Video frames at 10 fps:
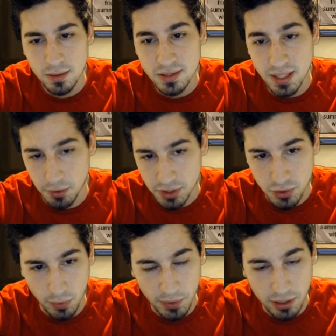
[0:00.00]
Secrets
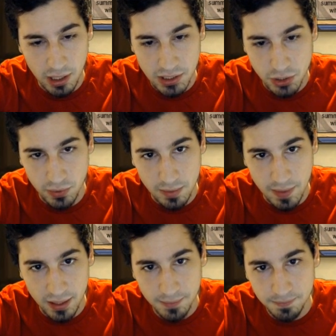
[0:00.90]
normally cost 3
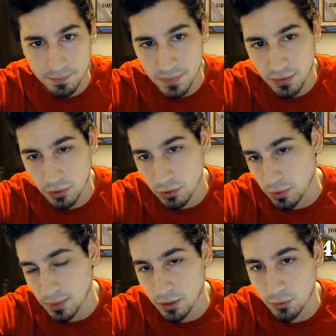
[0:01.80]
mana, and they're
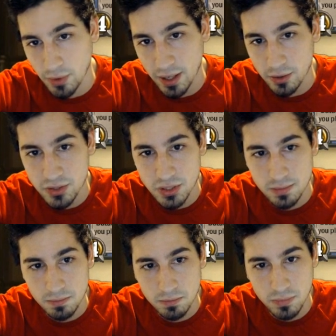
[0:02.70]
normally rares.